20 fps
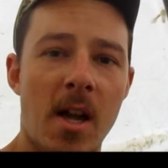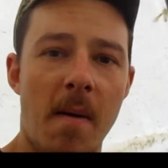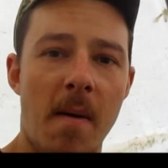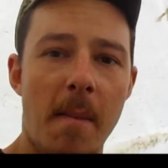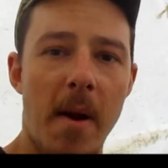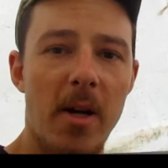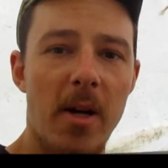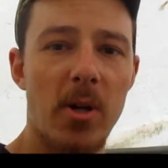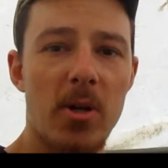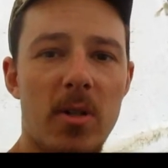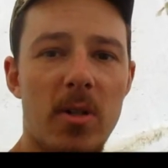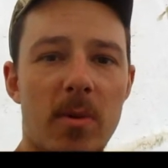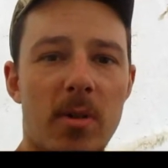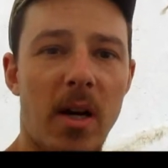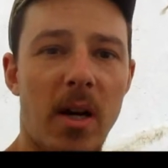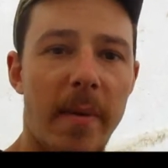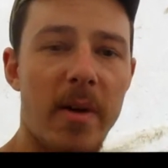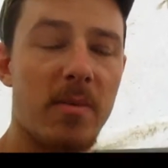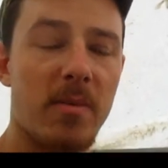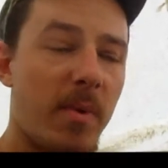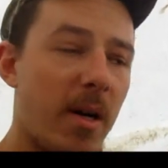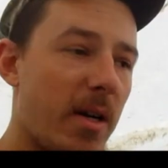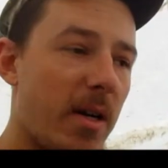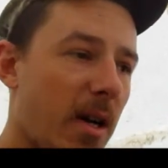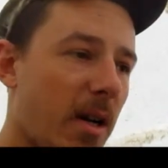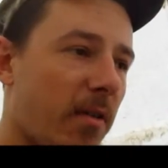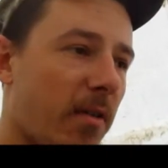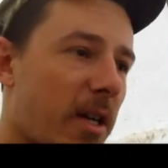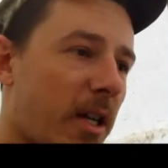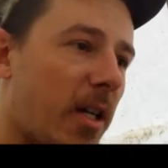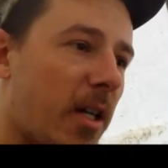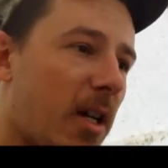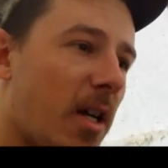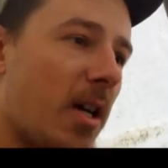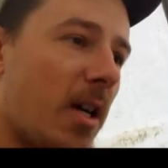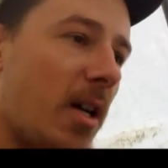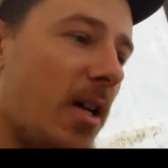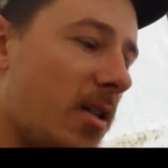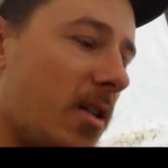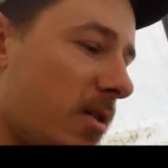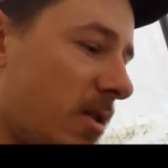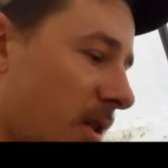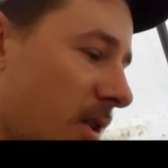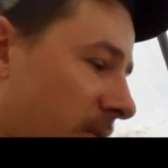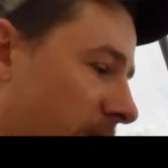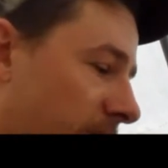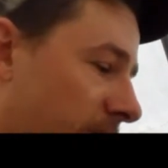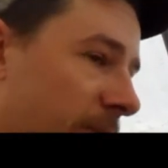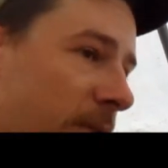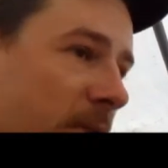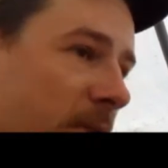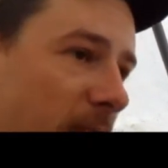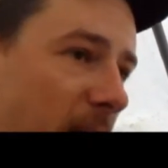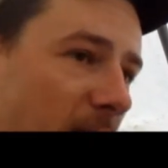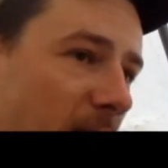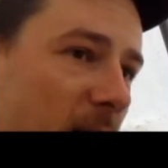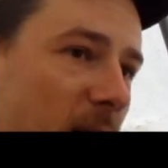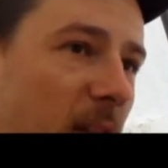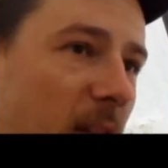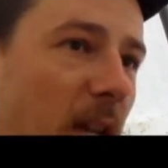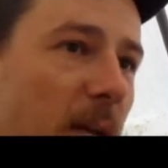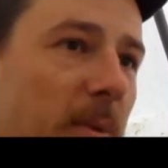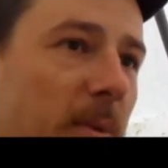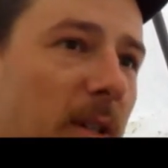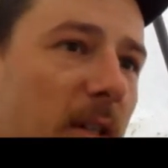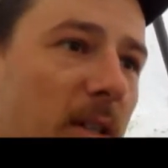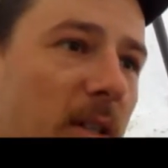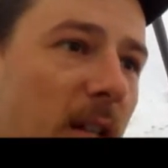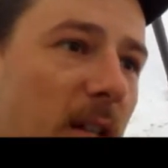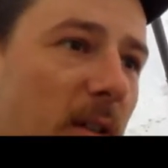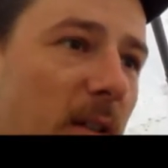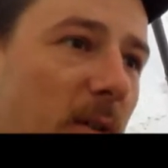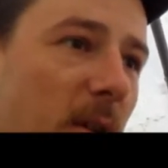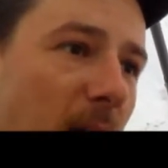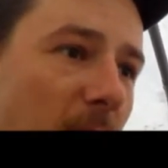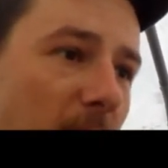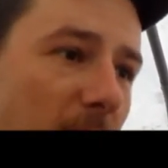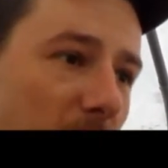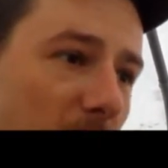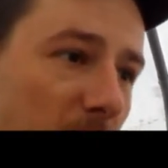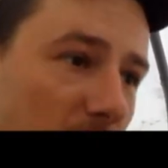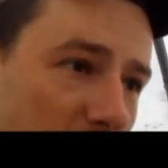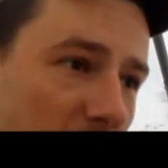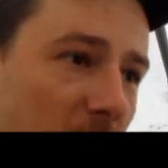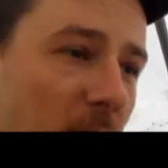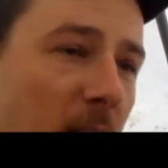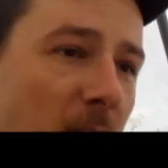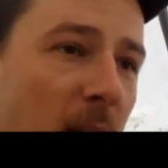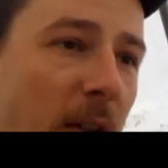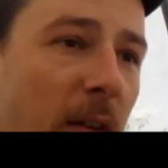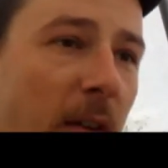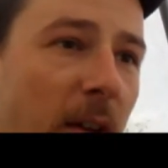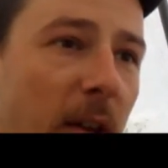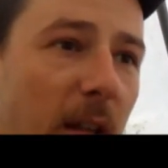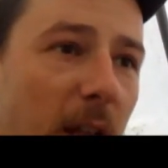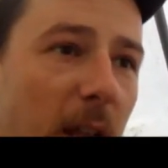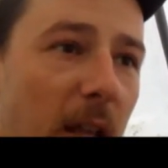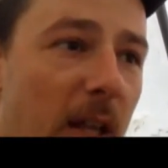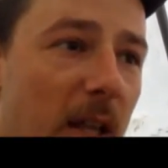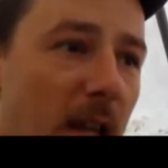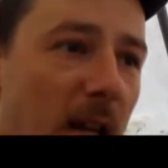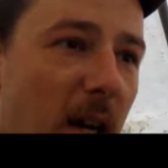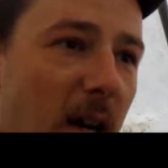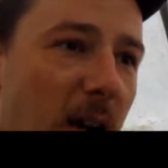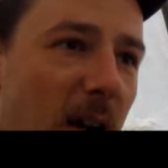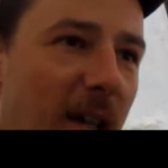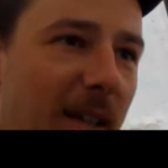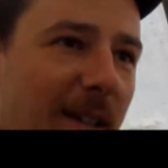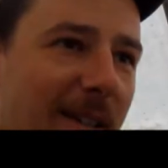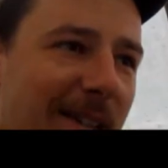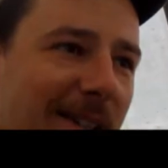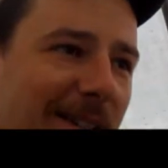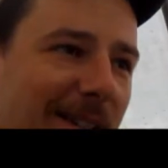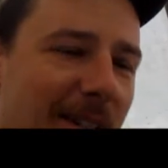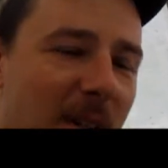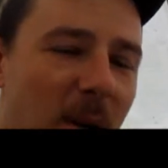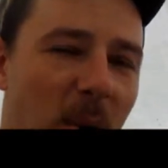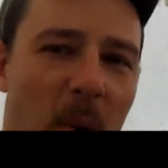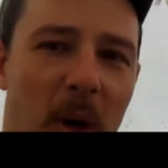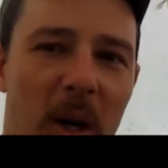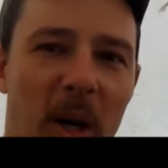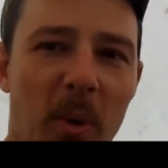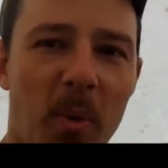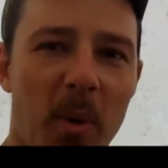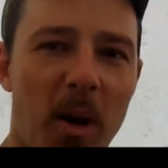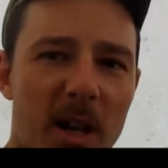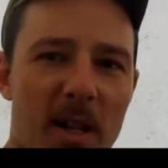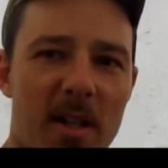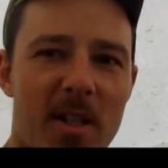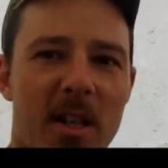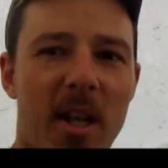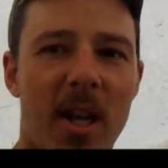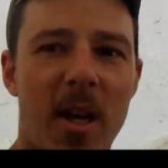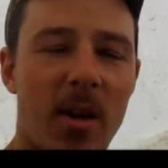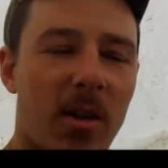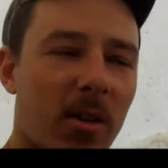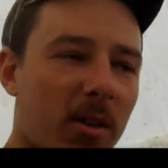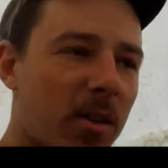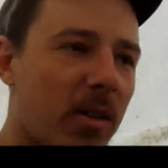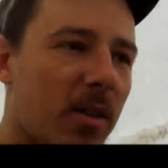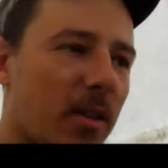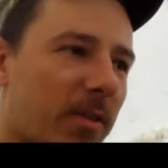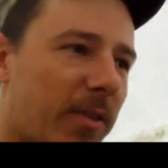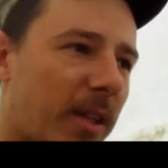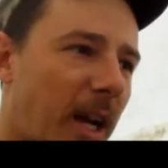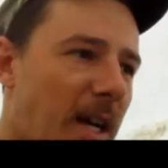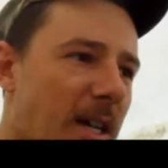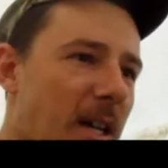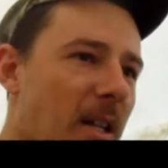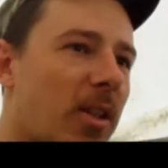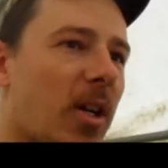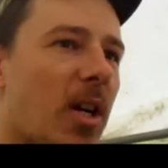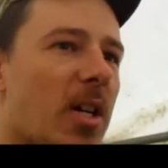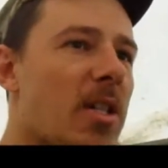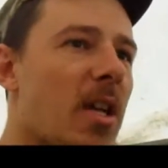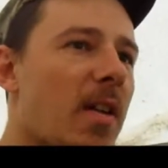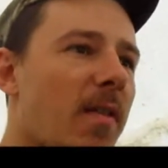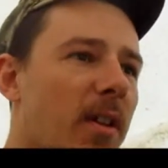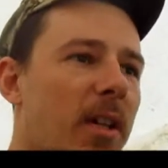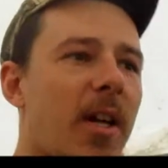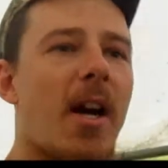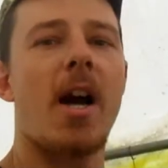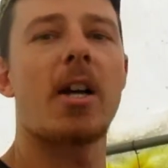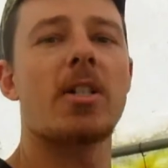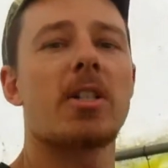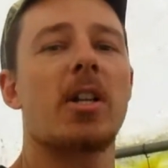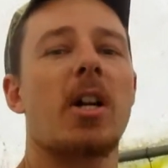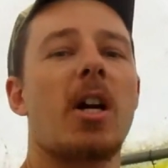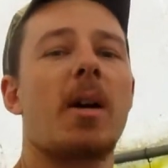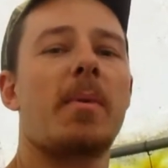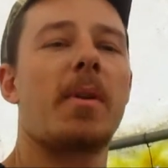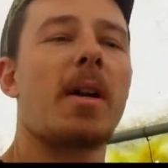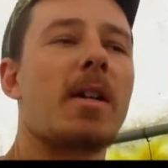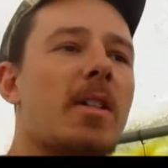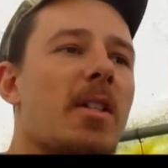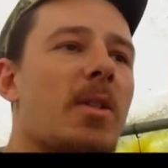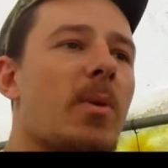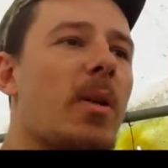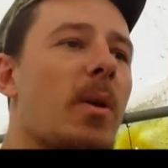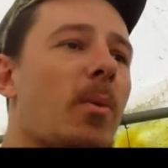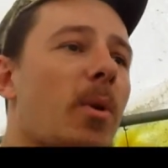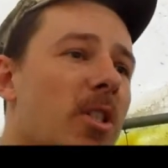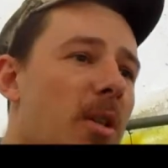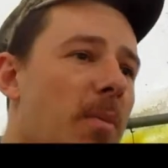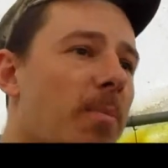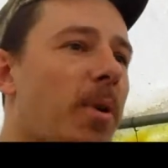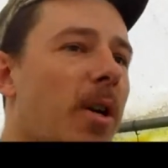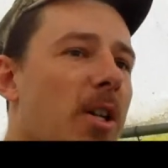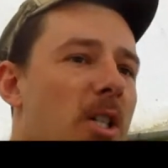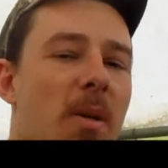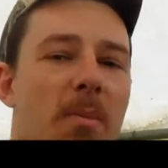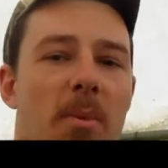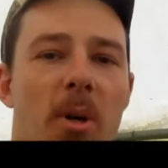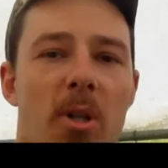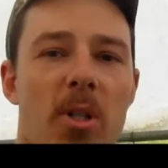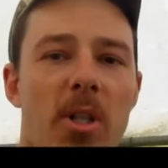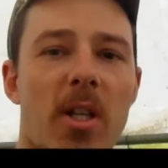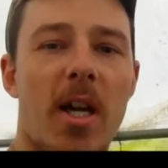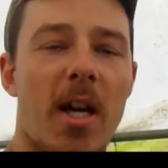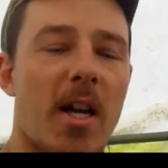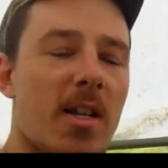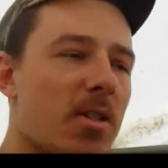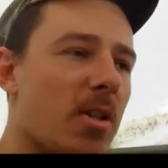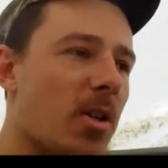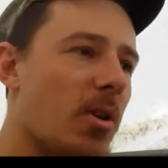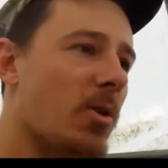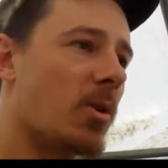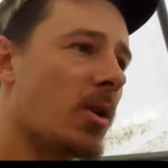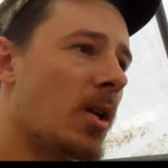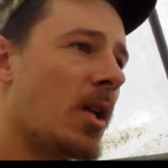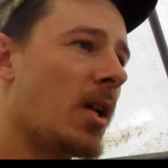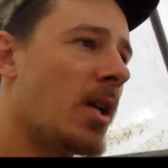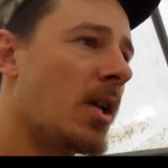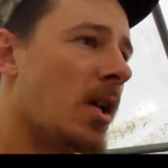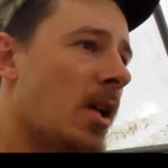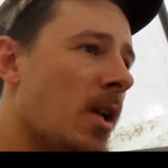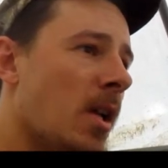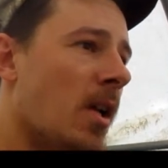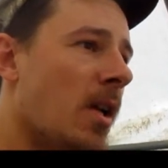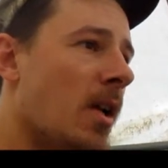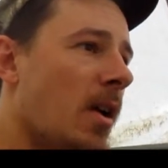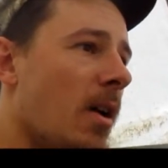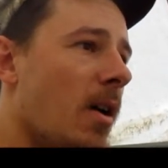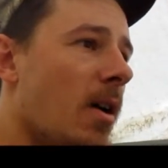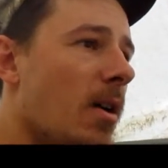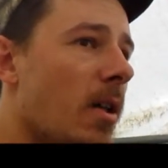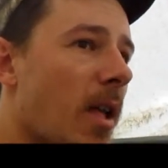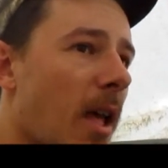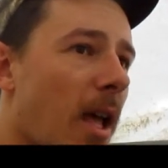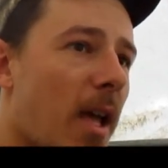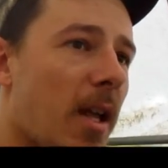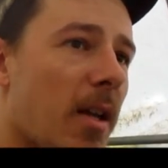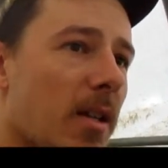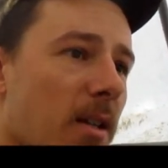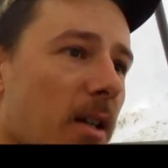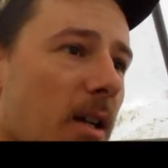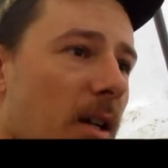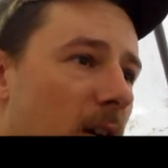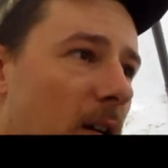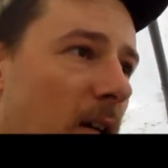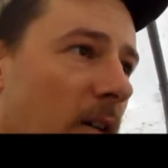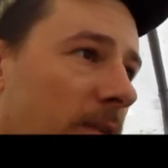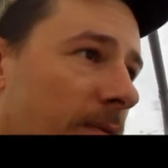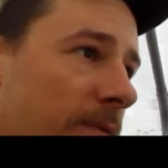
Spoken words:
my new subscribers may not recognize that tank, because I do have a 1-to-1 scale 1937 Cox at Harper 1820, which I'm pretty sure most of you guys know. And I